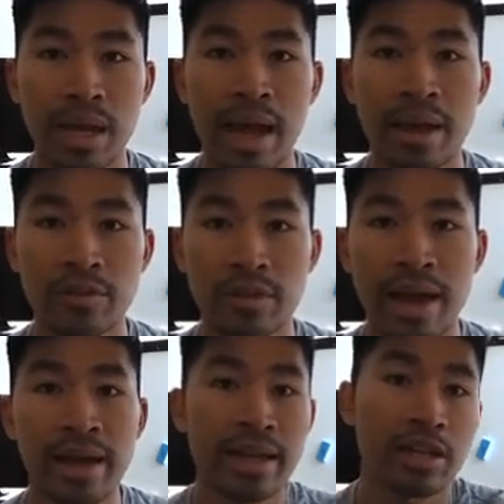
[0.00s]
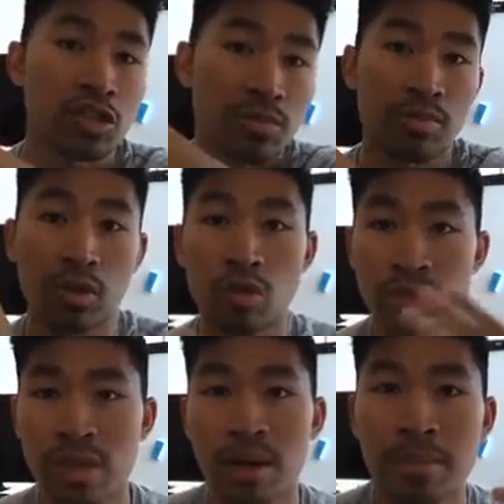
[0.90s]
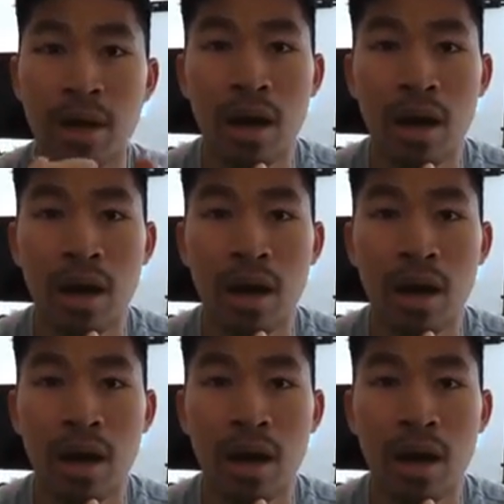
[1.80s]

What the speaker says: after that it just blows up